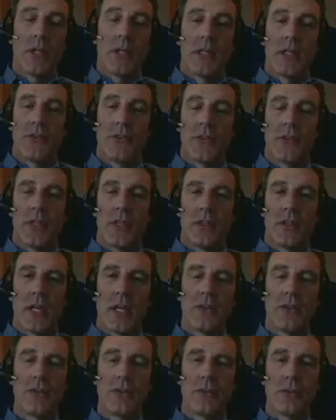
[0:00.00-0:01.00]
And that's the
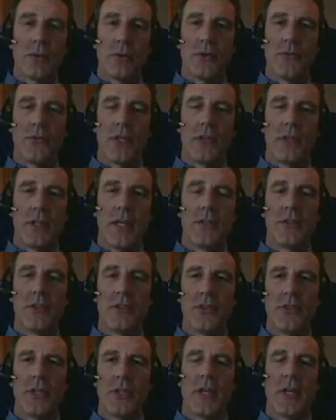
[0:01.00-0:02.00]
intent, of course. The intent
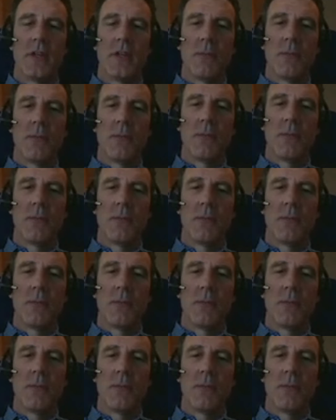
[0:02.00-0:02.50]
is to get the